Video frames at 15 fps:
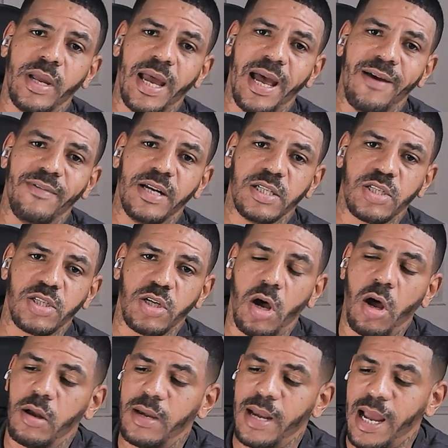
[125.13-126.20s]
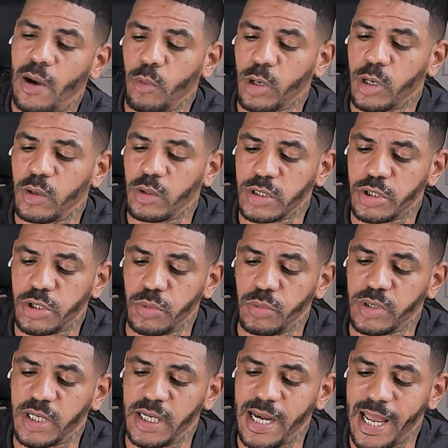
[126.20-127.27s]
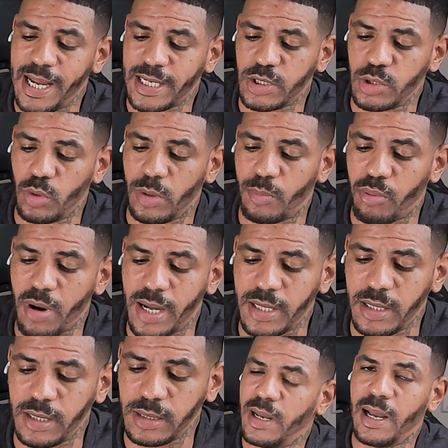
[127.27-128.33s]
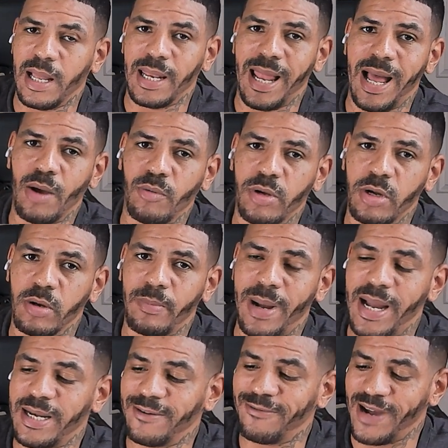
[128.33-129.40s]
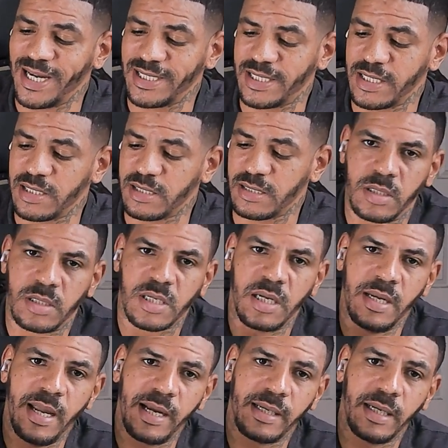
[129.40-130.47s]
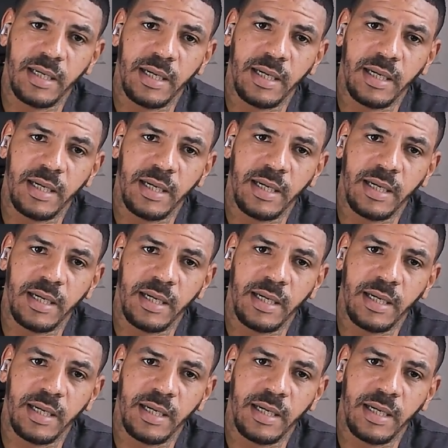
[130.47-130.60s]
have it installed. Now we're going to connect to a product, allow nearby devices. Connecting